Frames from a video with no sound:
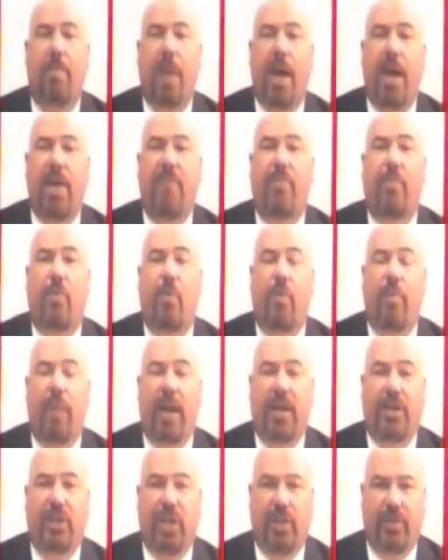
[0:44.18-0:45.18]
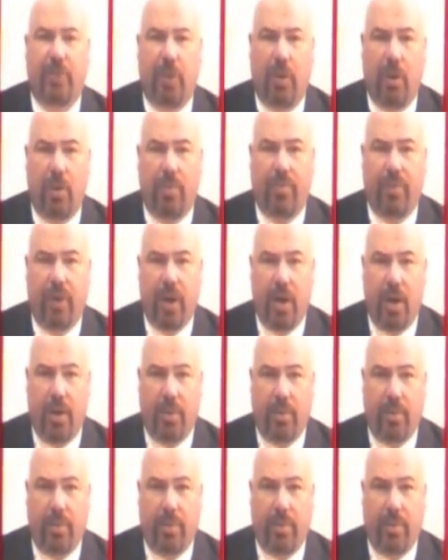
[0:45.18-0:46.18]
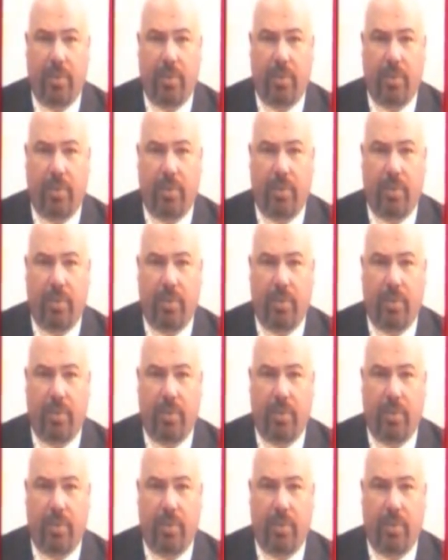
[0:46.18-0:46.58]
Paid for by Jeff Clark for Congress.